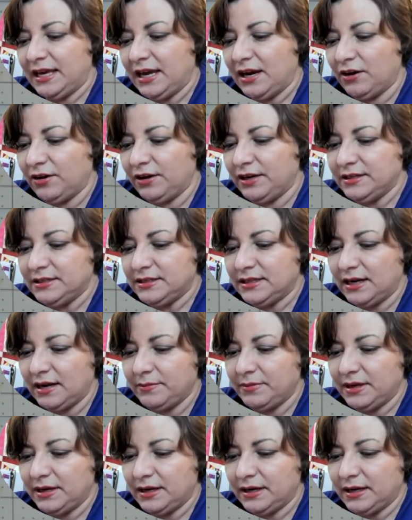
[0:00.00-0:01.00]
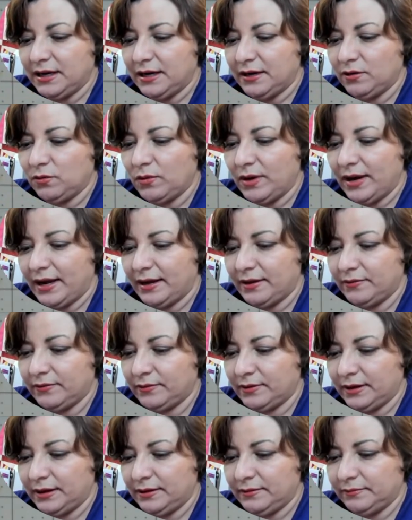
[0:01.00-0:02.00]
areas that I'm going to cut away,
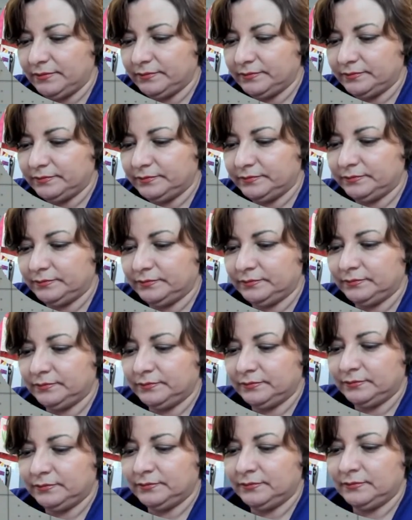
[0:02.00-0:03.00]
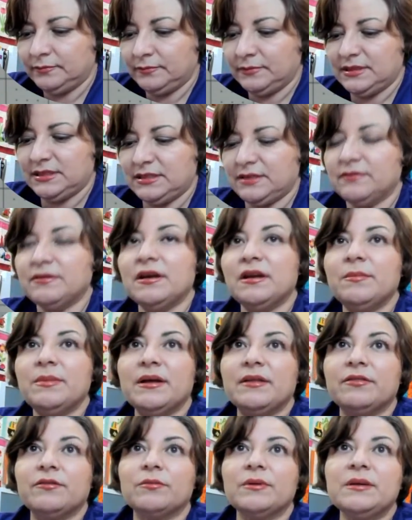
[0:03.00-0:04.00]
right? So I've got
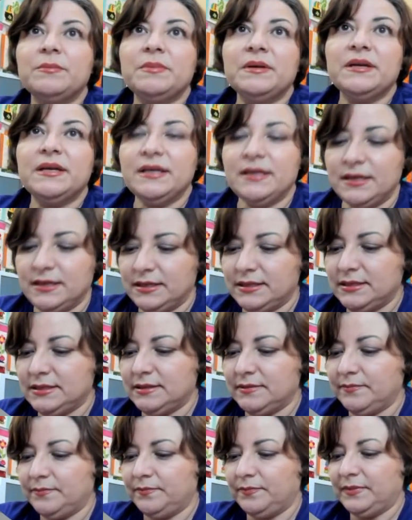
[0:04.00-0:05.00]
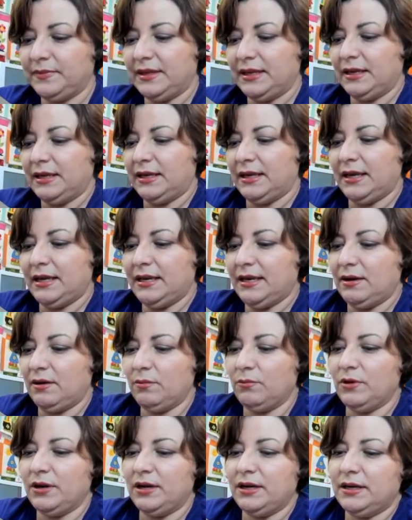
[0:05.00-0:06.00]
about 3 pins, and now
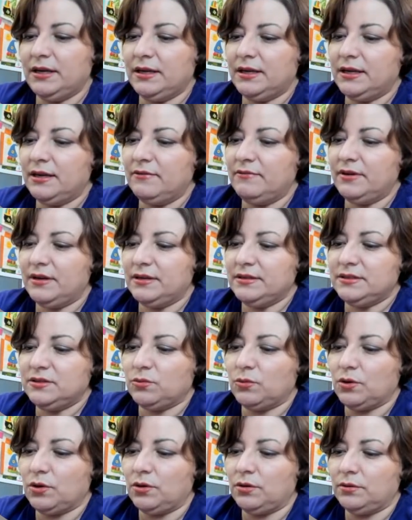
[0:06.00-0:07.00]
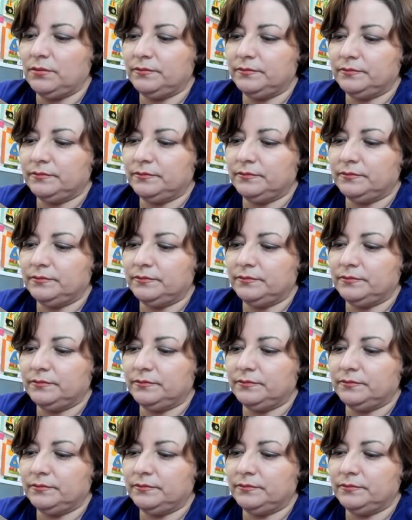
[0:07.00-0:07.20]
I'm ready to give it a swirl.